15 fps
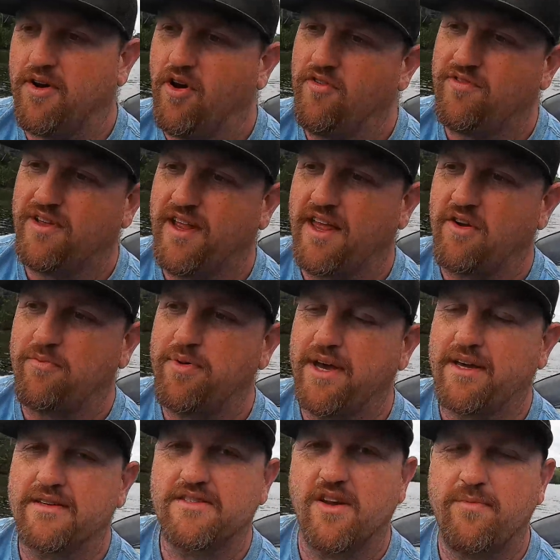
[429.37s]
Hopefully that'll
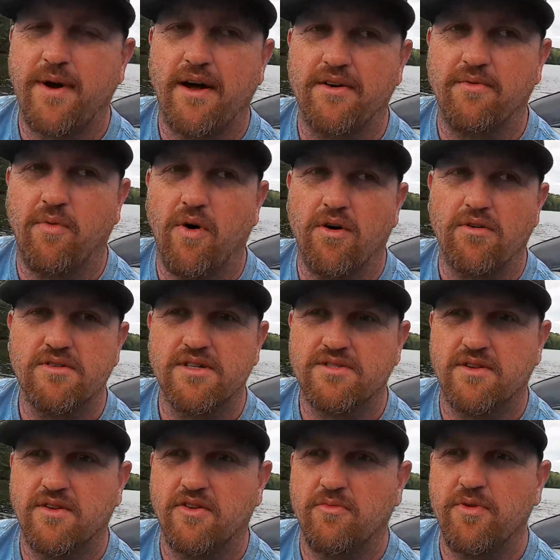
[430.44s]
pick us up out of the water
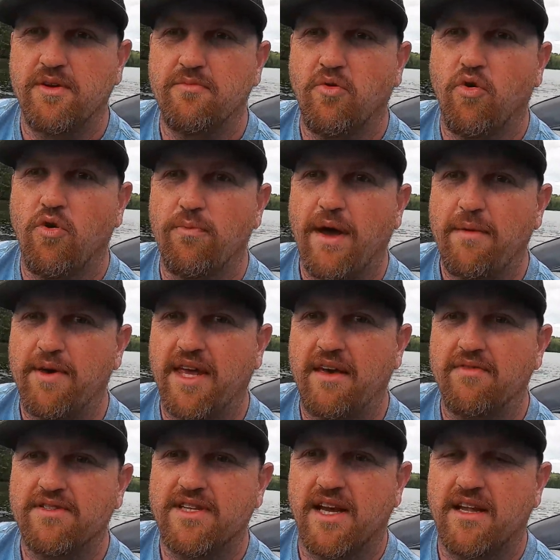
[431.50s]
just a little bit more, maybe
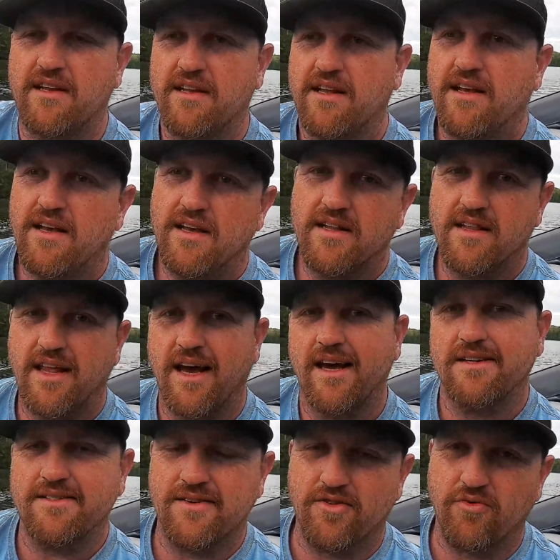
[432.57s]
give us that
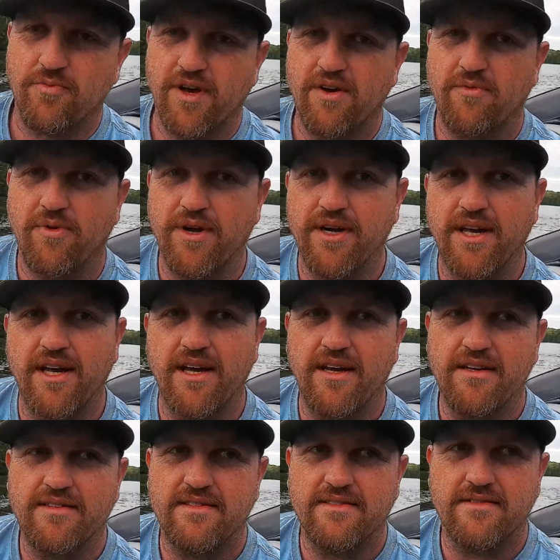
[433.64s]
last little bit we
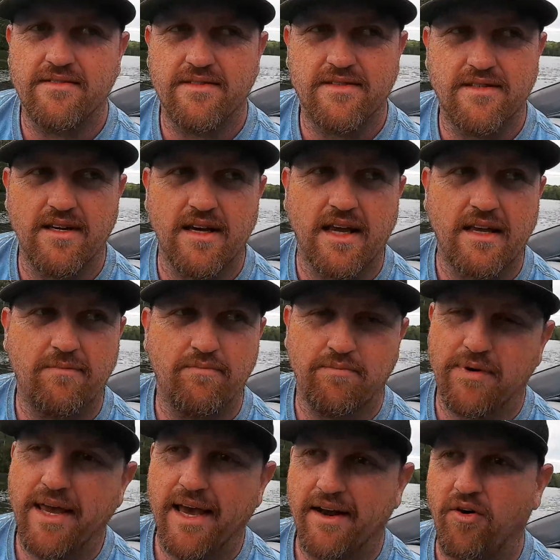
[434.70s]
need
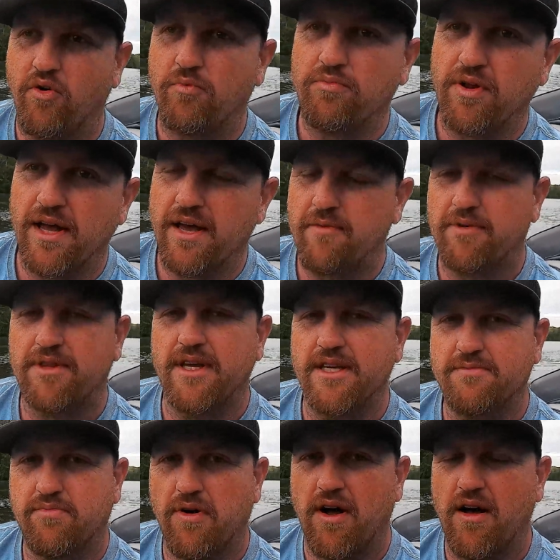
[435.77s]
to get on plane with
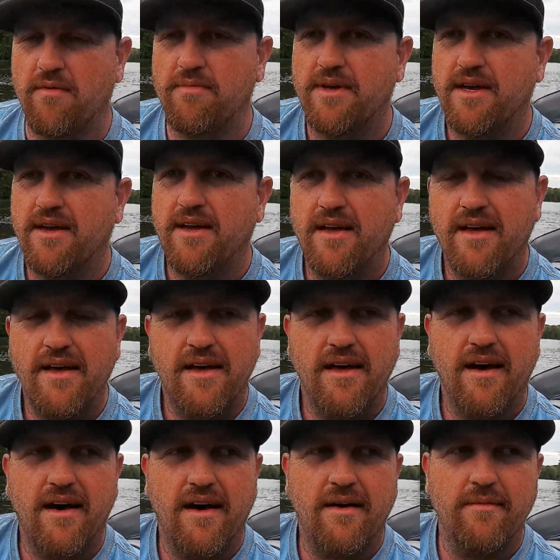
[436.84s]
this prop.
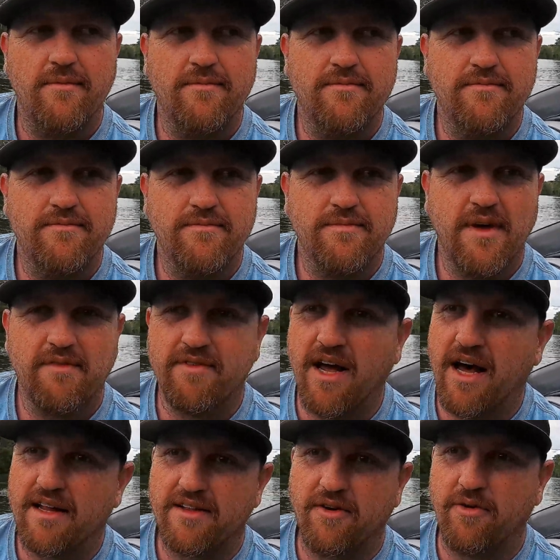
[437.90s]
If
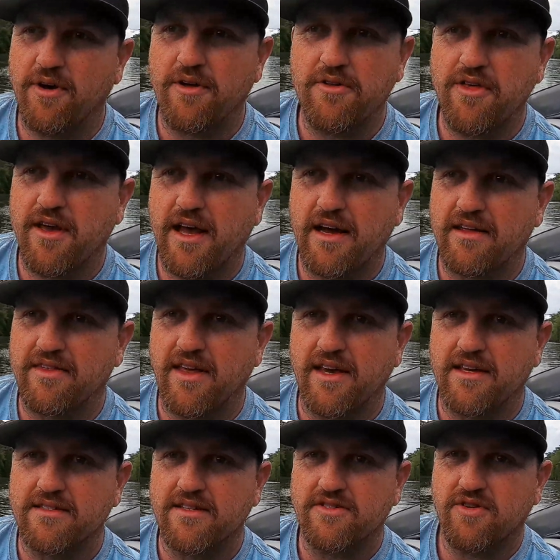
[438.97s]
not, the only other thing I can
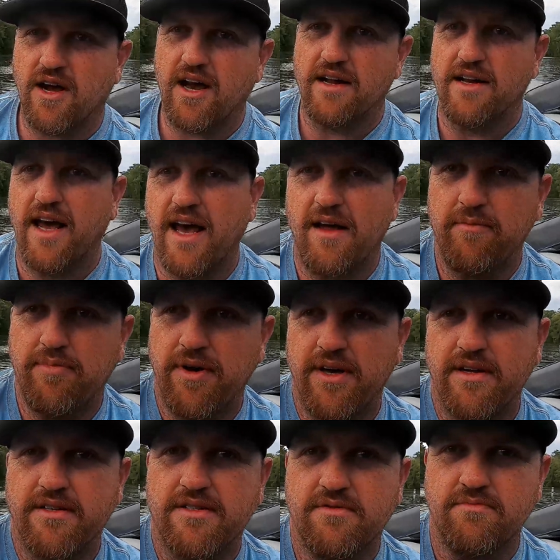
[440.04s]
think is to try a 9
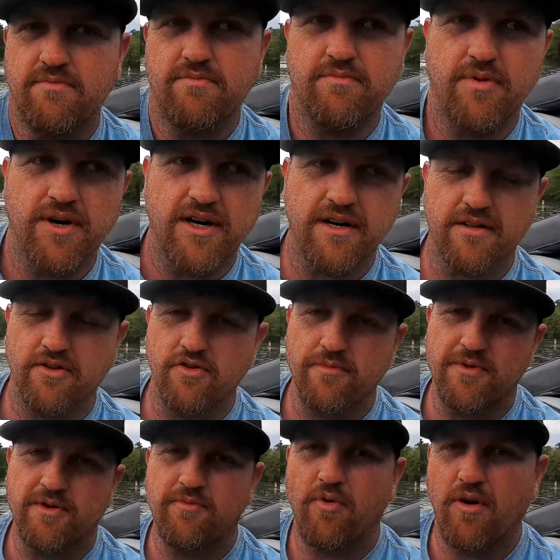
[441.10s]
pitch, but in
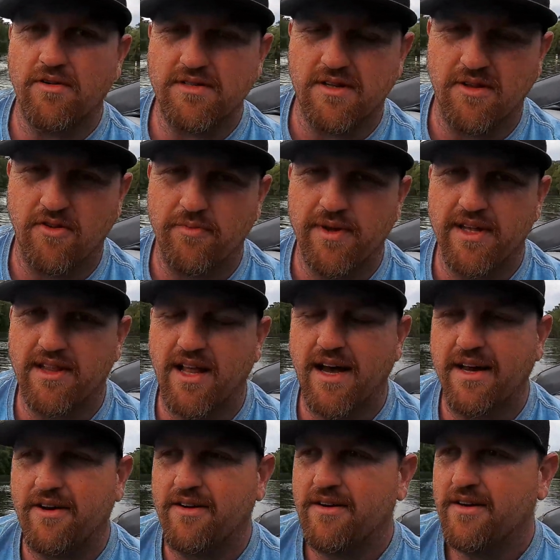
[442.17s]
aluminum where it's a little bit lighter.